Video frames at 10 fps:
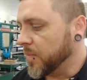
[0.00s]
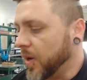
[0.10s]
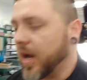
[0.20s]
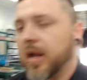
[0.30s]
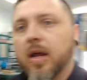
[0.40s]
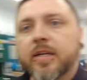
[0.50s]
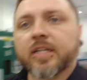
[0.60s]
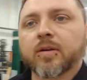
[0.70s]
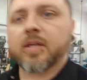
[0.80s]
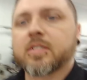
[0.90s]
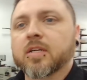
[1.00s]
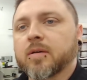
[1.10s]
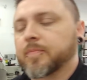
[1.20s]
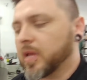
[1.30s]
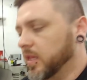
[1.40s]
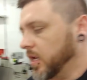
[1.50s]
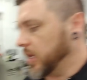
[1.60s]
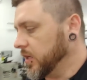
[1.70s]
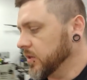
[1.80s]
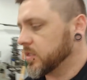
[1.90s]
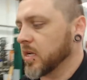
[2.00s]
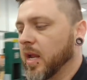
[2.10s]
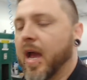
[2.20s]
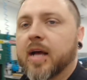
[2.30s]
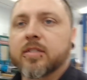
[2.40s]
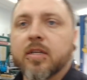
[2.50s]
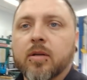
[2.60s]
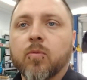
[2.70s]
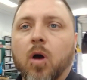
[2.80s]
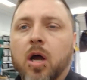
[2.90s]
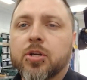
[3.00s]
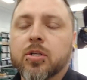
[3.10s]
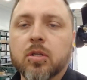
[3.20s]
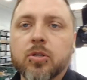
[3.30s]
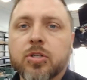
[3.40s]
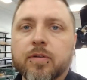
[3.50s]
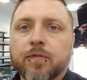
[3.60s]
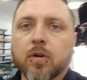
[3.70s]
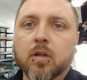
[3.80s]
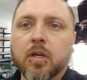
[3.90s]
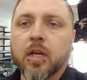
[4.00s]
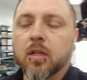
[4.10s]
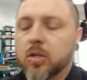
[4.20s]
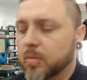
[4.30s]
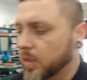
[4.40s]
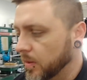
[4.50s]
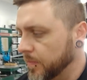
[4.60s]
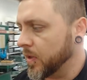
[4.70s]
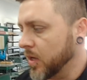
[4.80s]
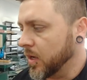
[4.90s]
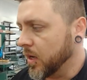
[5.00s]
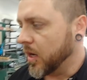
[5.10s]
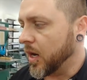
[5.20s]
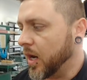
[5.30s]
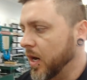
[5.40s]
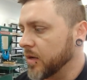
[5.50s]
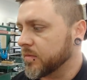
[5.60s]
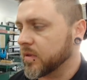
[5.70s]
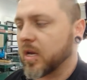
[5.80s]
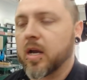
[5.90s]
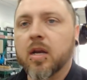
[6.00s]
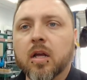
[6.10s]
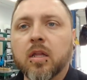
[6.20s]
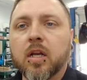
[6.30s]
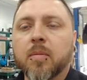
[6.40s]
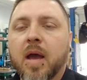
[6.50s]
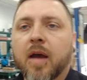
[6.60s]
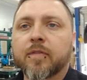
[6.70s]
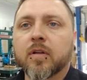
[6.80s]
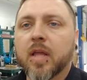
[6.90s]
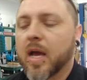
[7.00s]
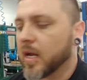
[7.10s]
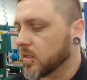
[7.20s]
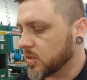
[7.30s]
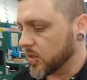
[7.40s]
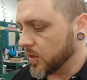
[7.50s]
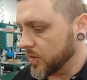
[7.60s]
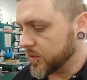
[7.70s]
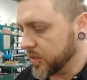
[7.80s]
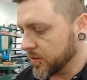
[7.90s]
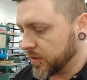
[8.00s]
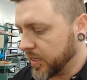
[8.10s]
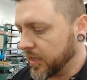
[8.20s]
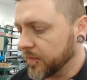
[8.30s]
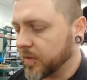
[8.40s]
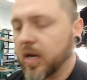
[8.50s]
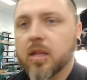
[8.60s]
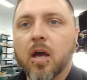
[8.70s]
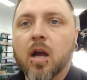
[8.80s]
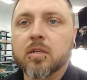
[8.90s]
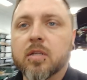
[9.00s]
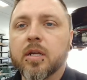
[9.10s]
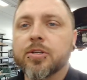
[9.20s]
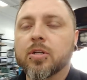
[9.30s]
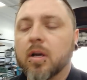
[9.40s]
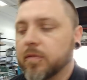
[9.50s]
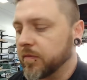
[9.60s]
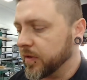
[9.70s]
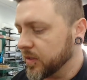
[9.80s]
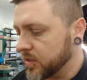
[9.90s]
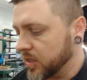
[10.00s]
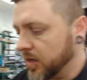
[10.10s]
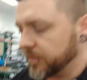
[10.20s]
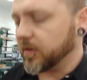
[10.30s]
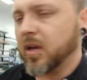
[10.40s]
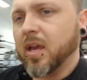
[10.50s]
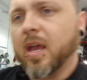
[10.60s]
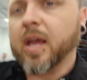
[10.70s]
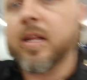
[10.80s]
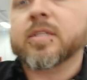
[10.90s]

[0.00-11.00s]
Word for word: but I degreased them, and then I used an acid wash solution for cleaning aluminum, uh, kind of to clean them after that, so to get kind of the oxidation off of it and stuff. And